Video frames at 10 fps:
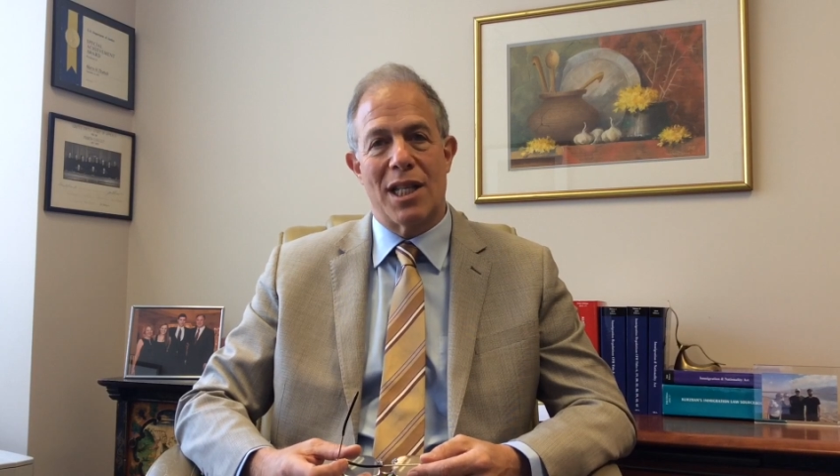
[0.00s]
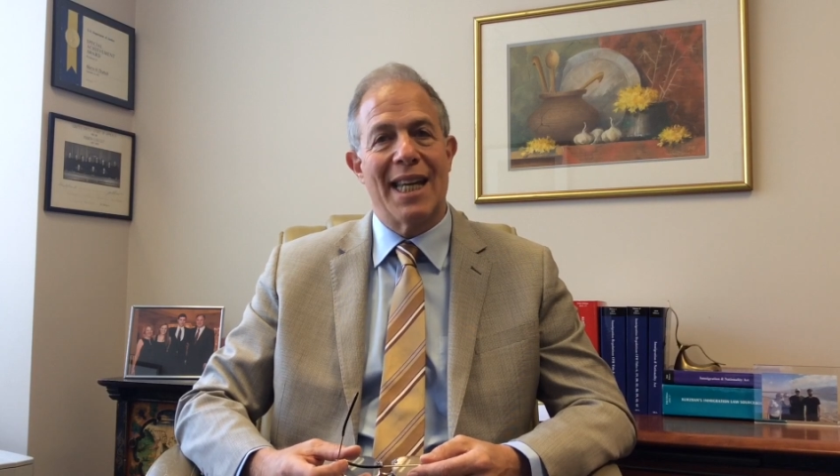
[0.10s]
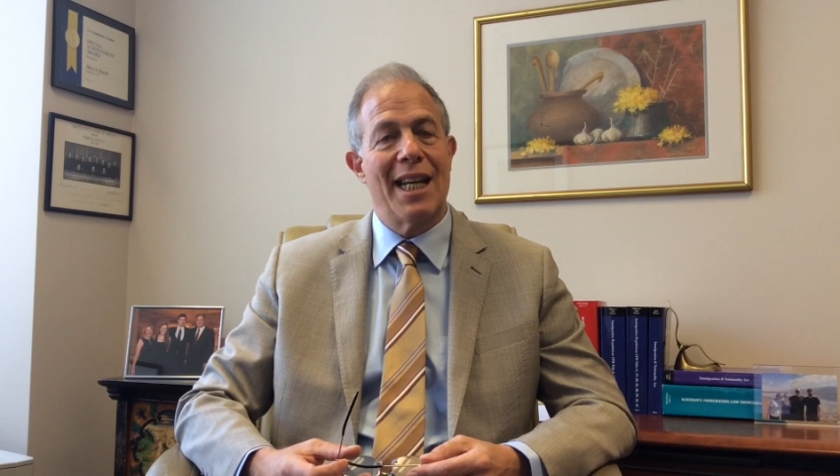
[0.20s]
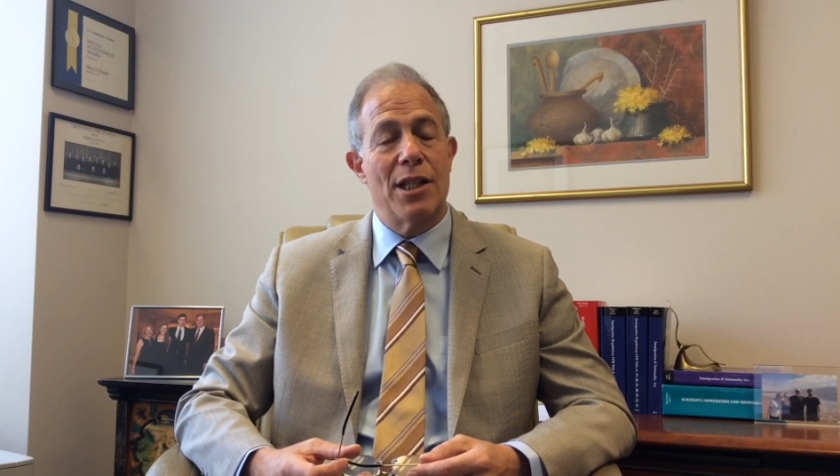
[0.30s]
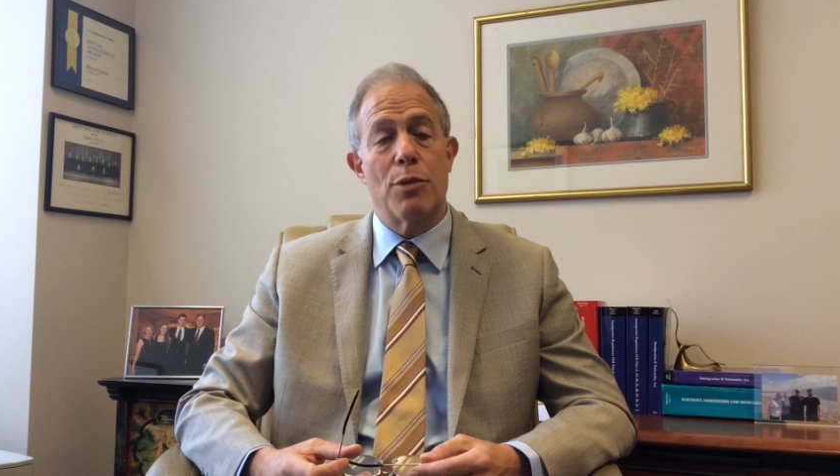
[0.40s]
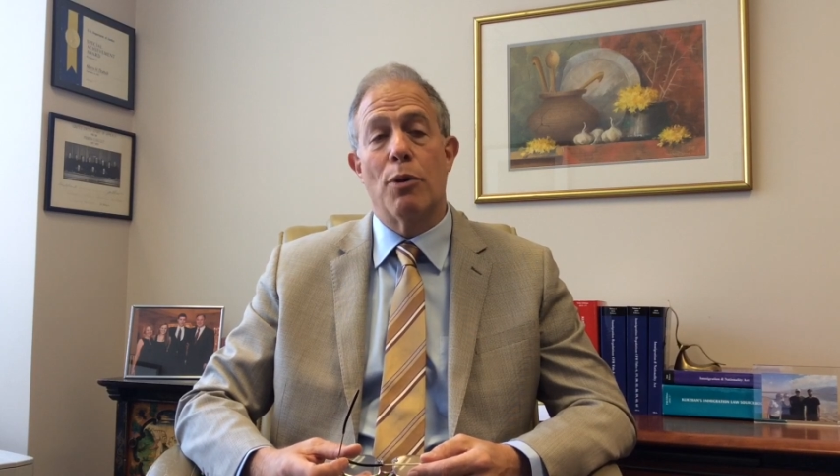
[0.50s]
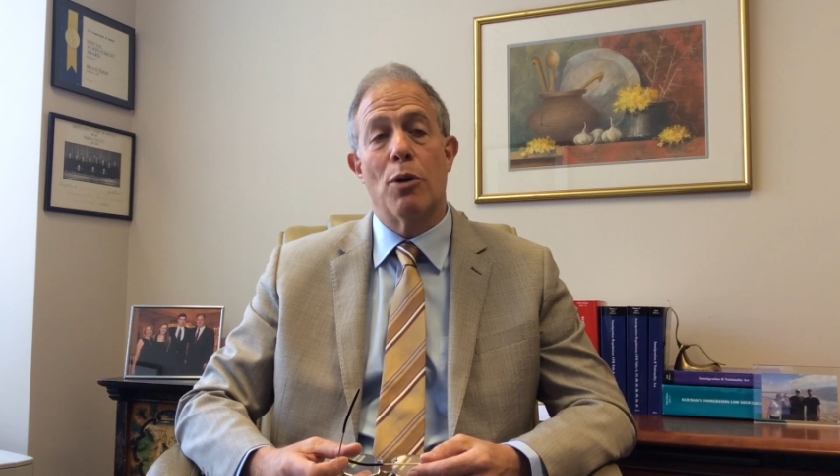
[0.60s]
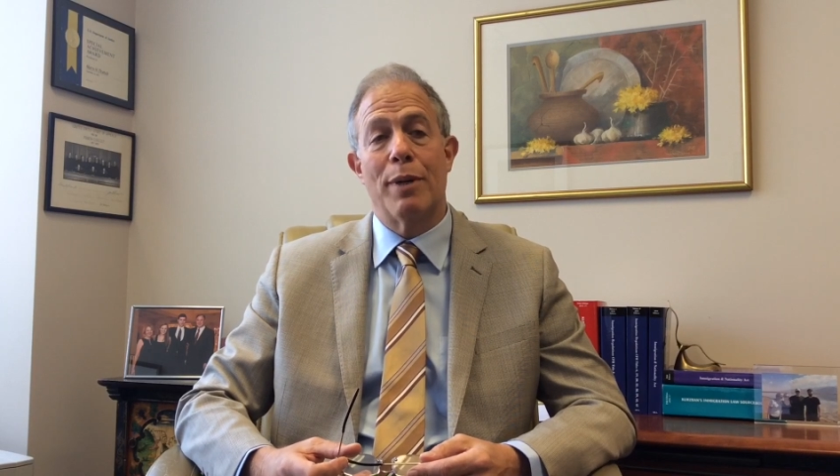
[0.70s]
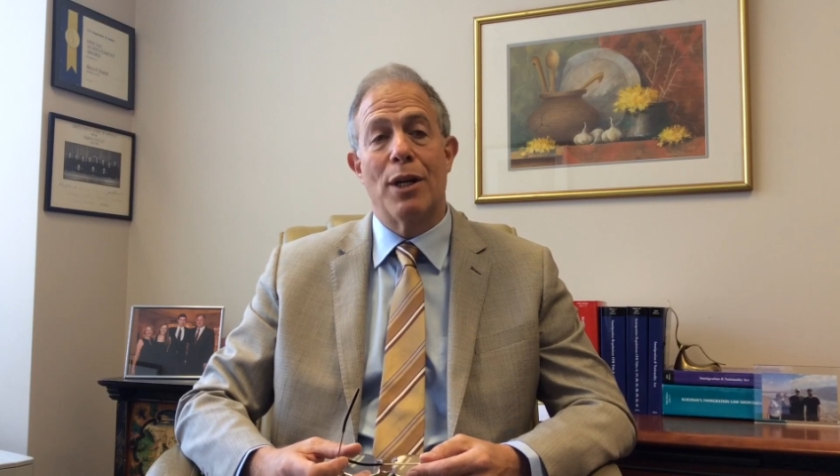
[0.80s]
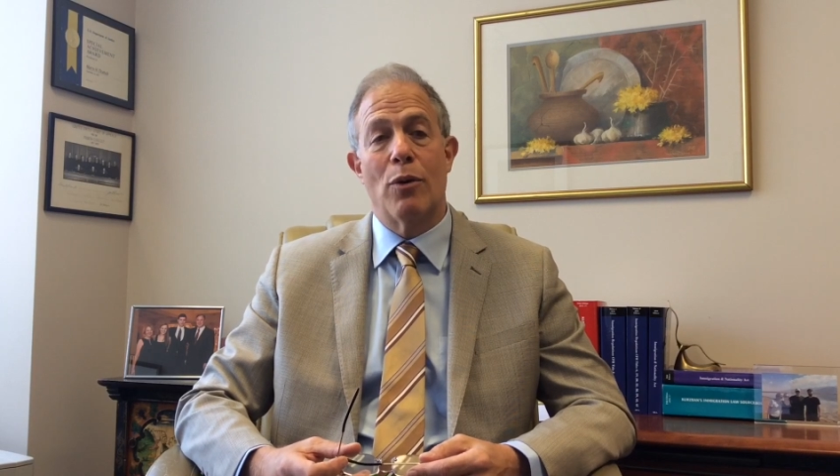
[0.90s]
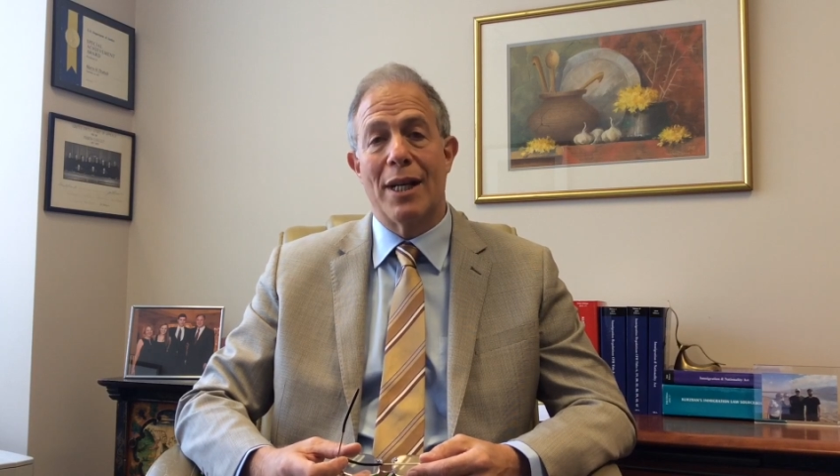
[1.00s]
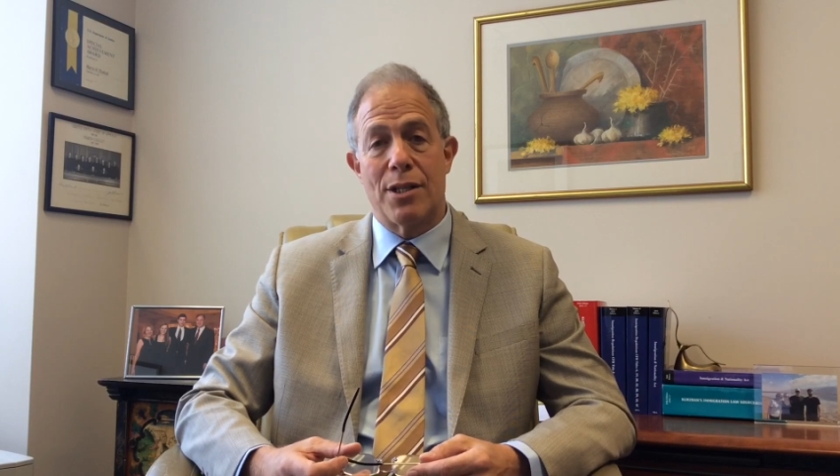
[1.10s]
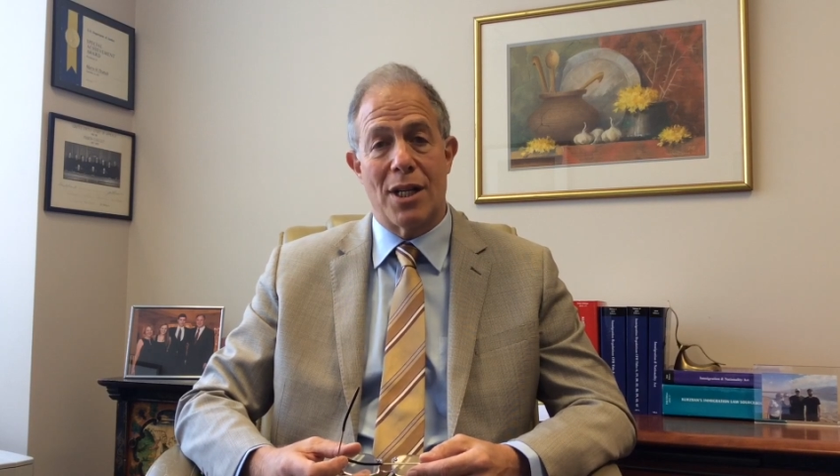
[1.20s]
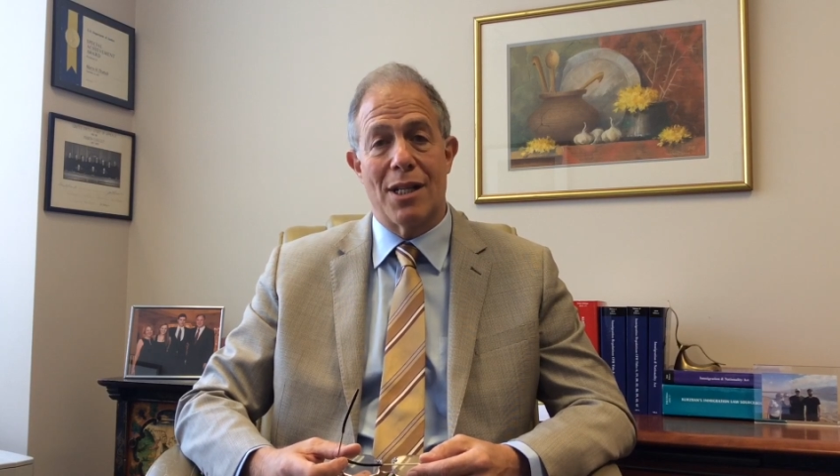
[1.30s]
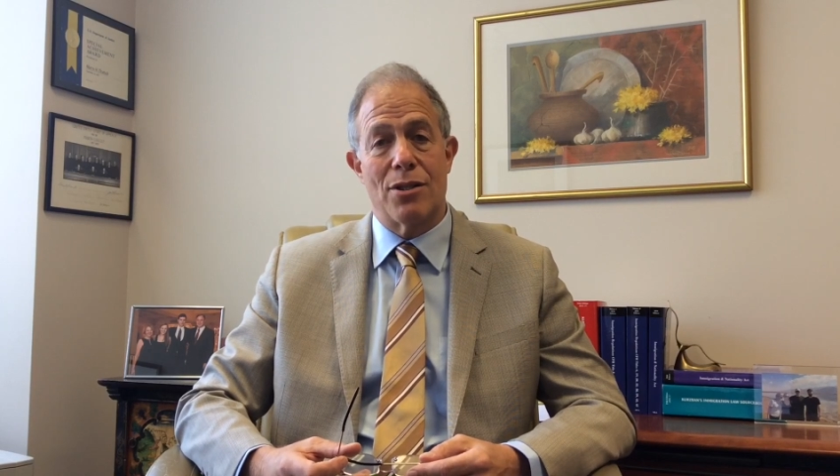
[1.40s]
leading to permanent
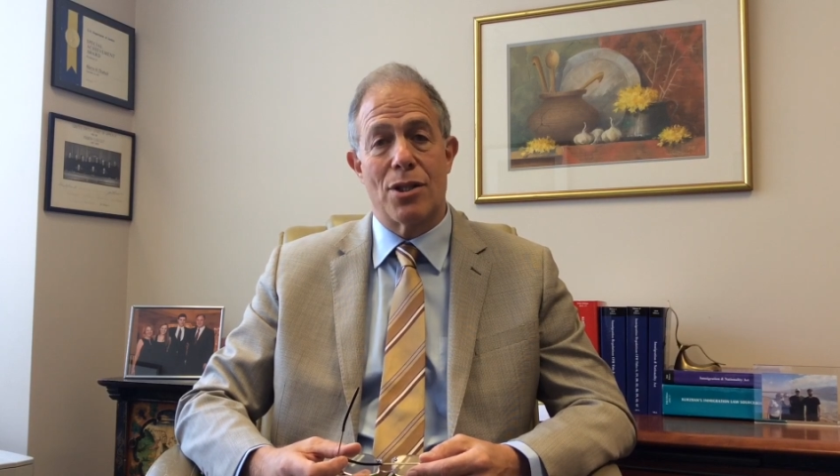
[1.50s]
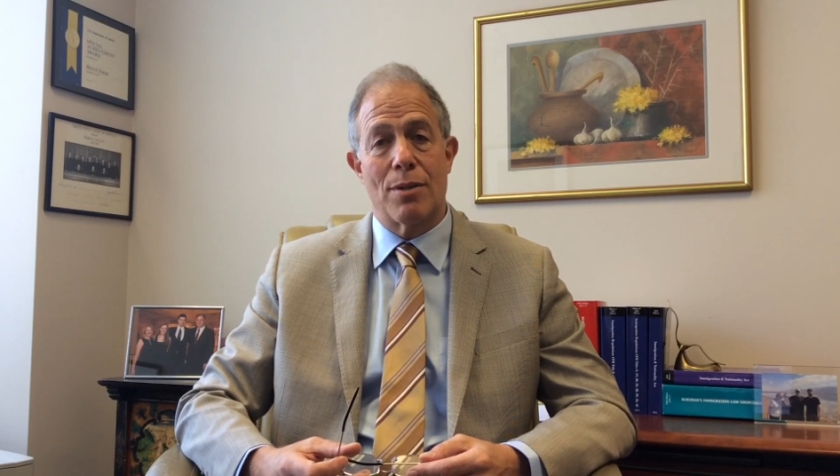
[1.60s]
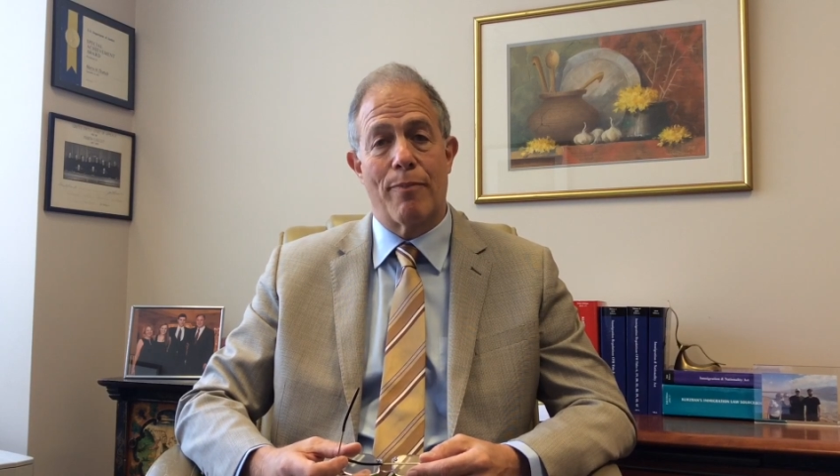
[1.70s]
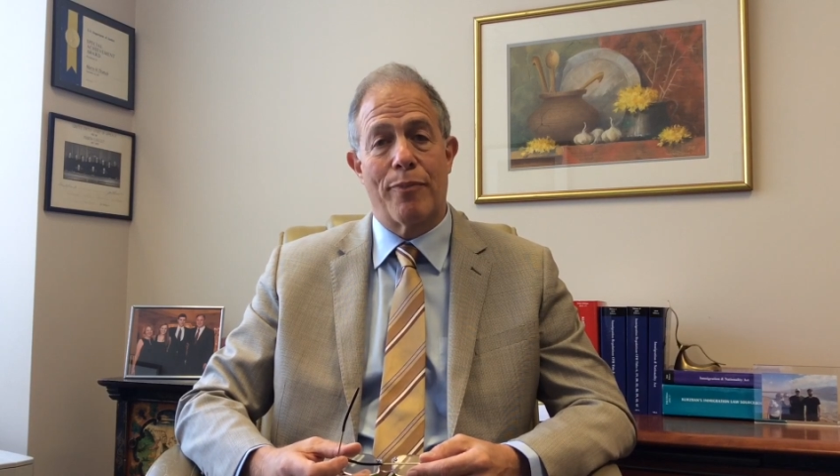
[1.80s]
residence.